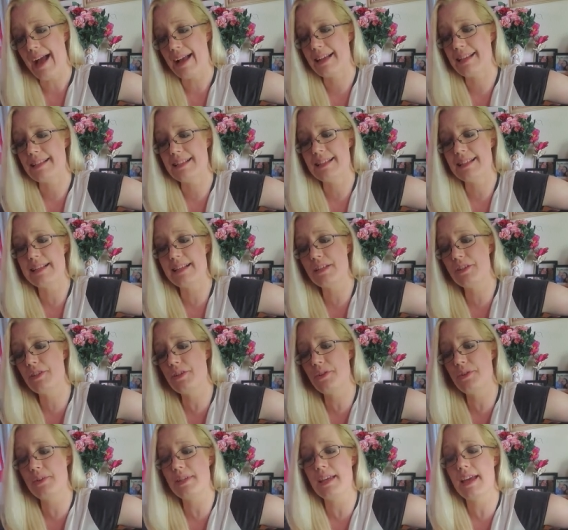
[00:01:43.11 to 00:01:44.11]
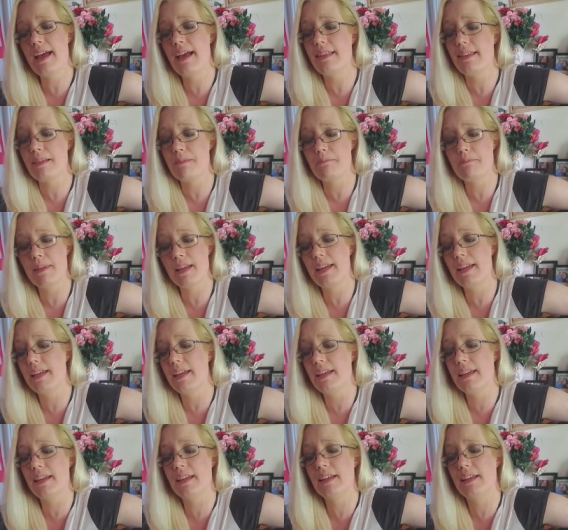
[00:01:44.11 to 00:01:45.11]
I can sense you telling
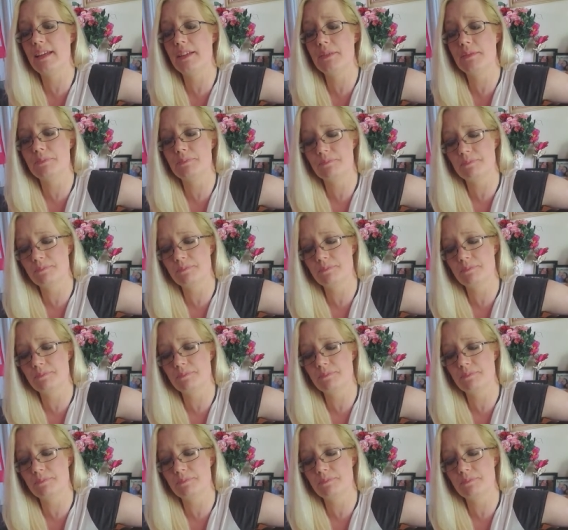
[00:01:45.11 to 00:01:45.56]
me,